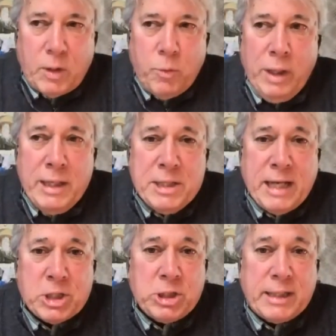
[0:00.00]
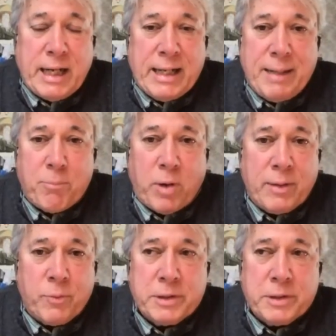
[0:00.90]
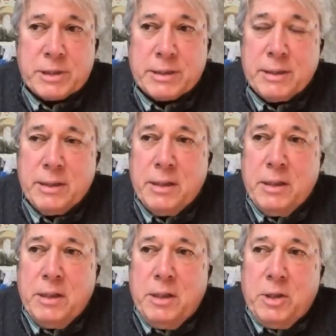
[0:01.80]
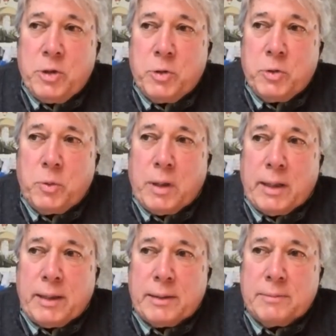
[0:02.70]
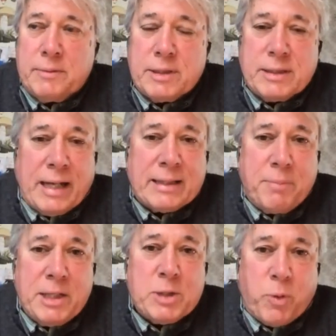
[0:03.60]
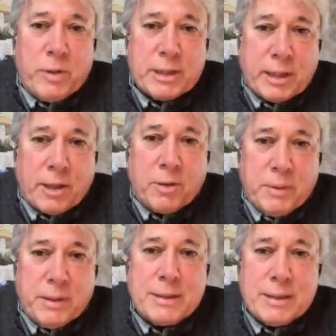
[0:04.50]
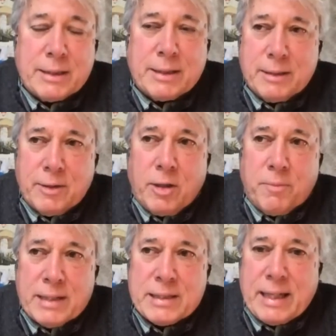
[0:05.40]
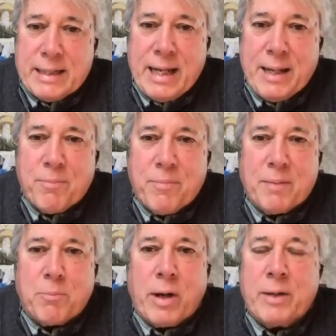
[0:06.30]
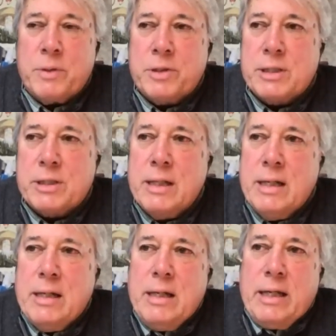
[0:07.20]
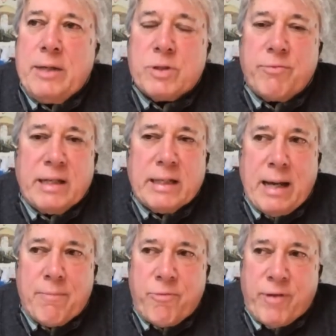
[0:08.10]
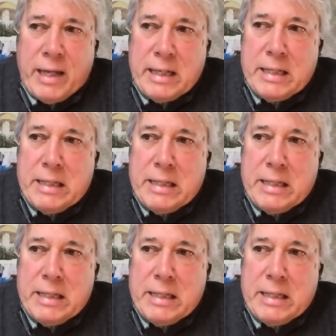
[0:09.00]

One is actually a guy named Brian Wilson who uh, is not the Beach Boy singer, but uh, has that name, uh, Brian Wilson. He was a Vietnam vet.